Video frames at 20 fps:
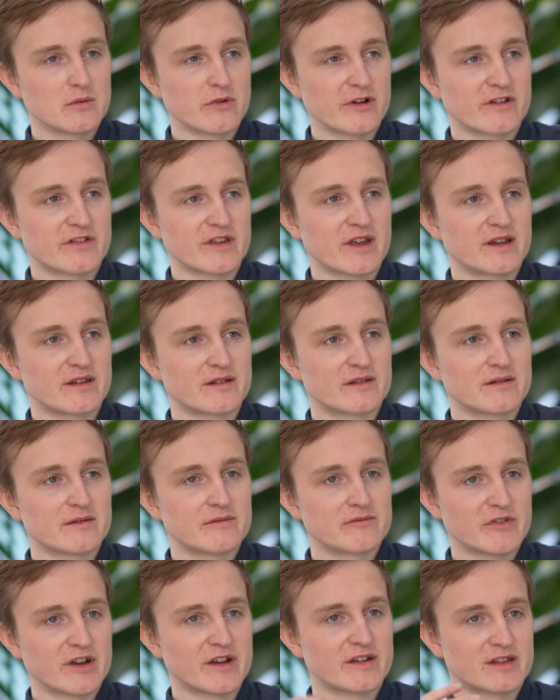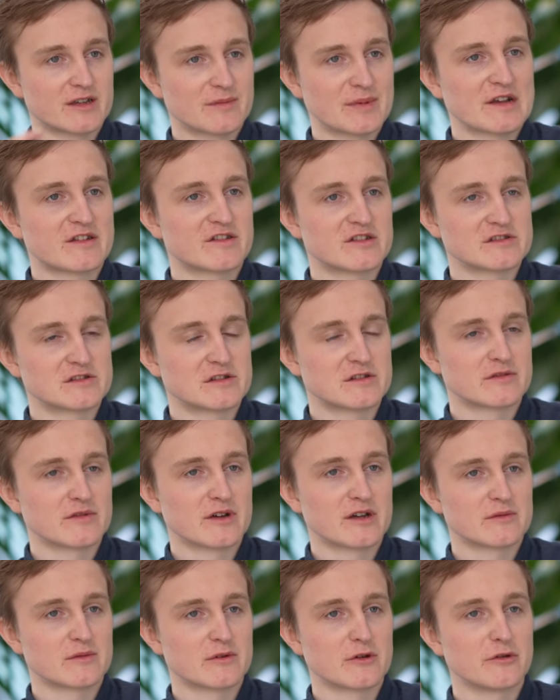Which then raised the capacity issues
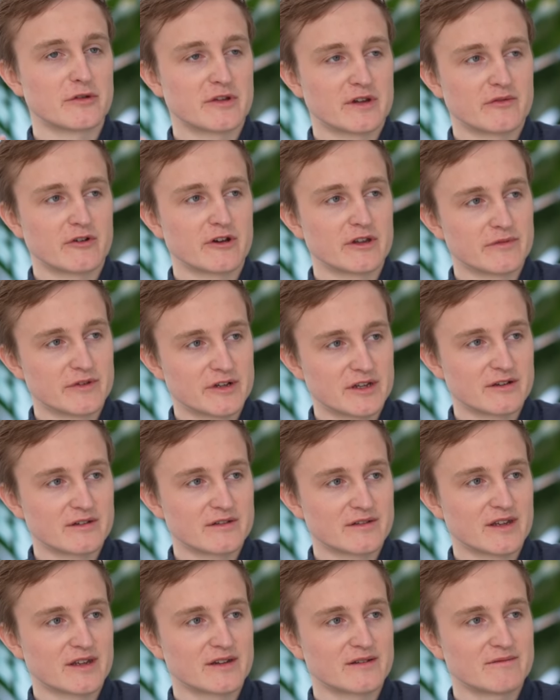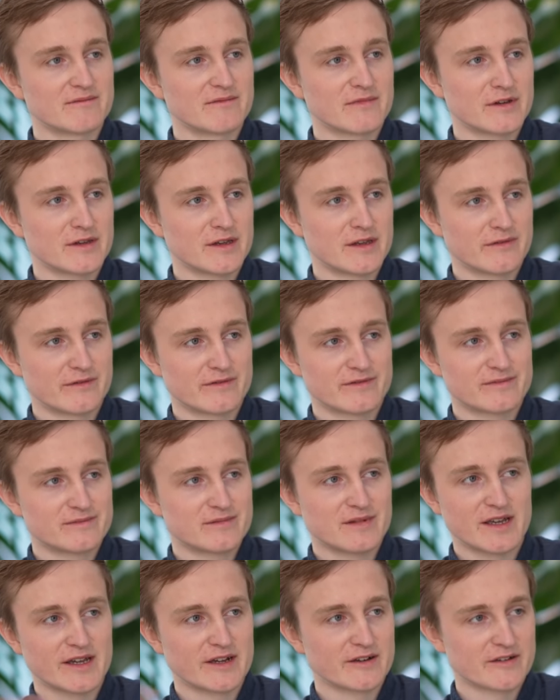around, well, who's going to write the videos then if
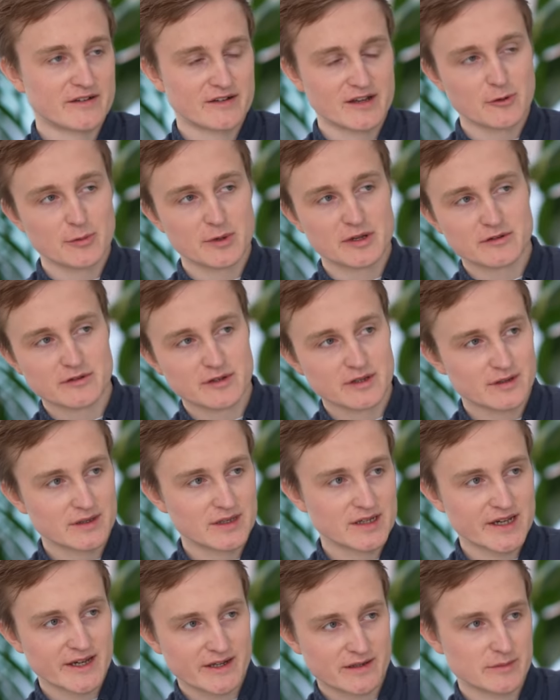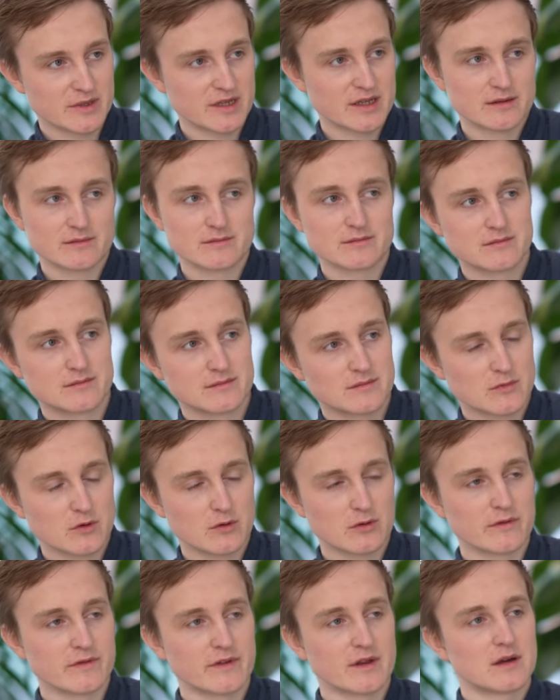Angus is helping doing the Academy and
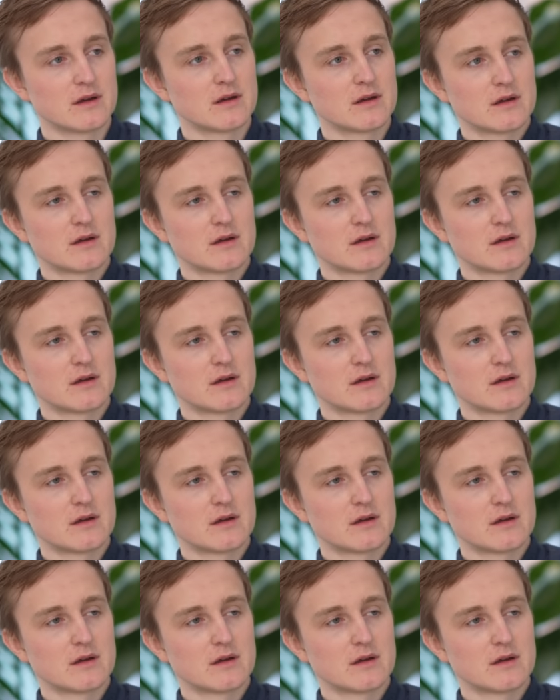all of that.